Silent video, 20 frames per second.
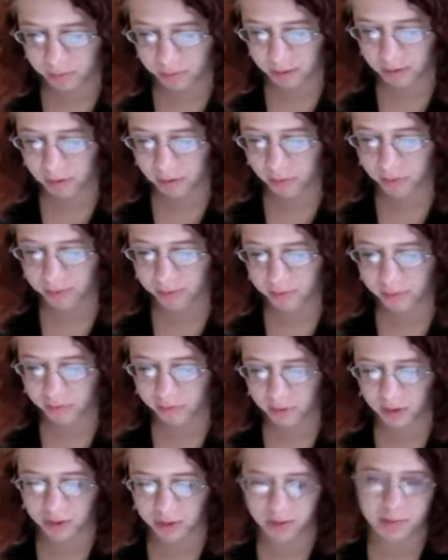because you want them to
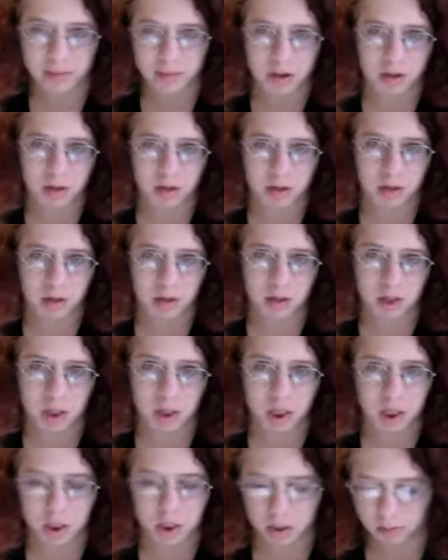feel like they matter.
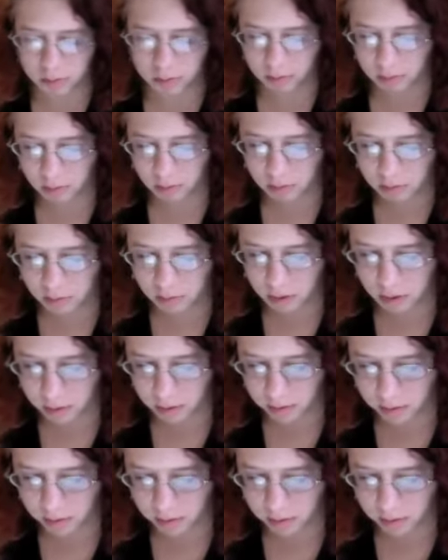Again, I said that already.